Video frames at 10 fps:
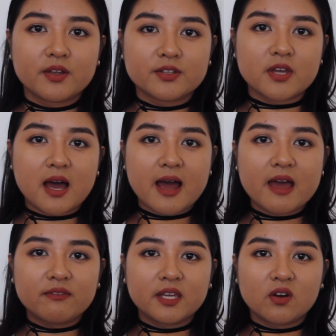So I
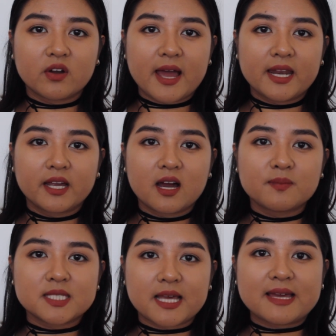have the organic
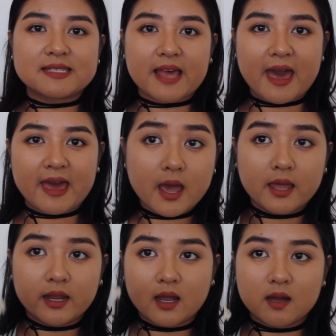cup size A,
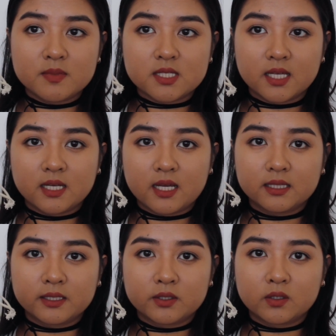and it comes in a
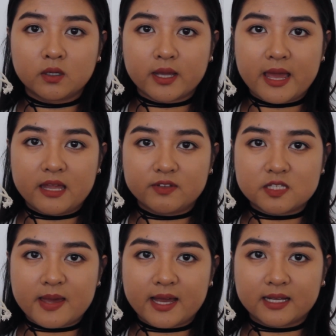little
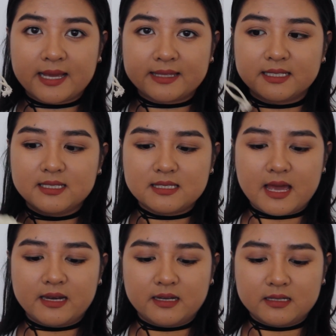canvas bag like this,
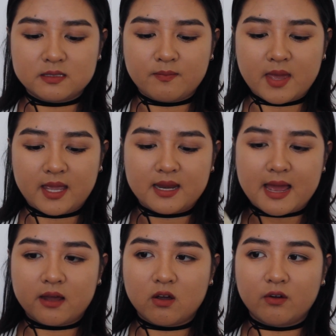and it is made
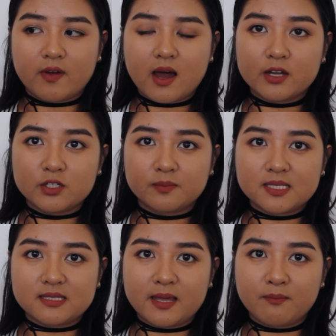out of
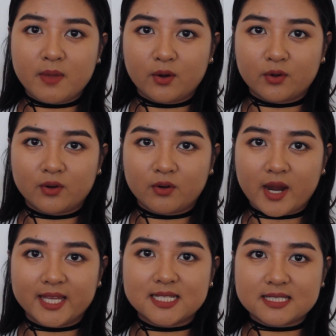100% medical
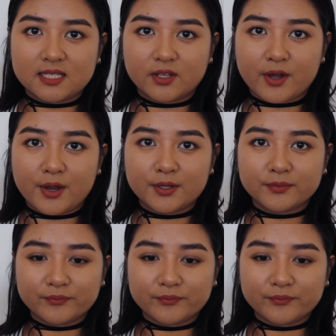grade silicone.